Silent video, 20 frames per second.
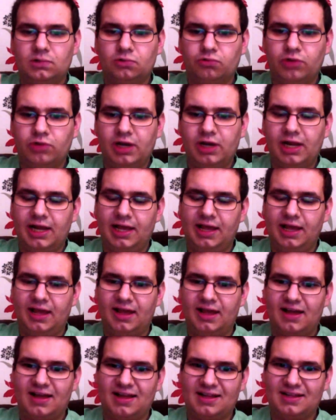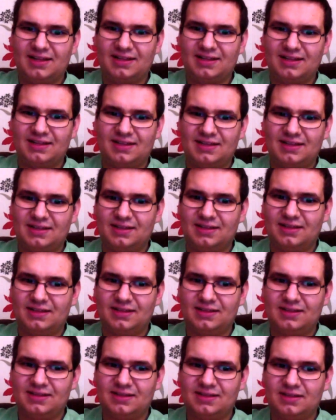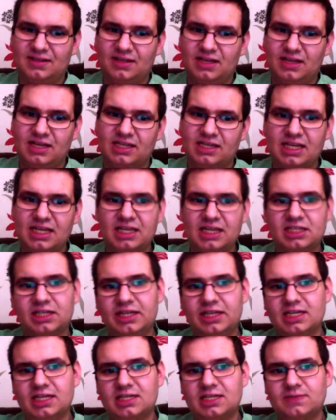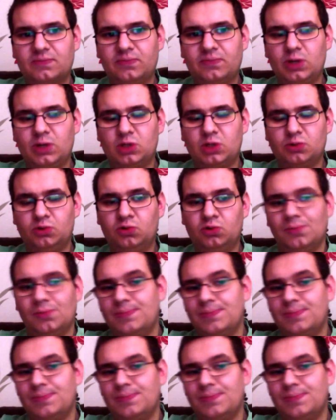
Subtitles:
really, it's things like this which will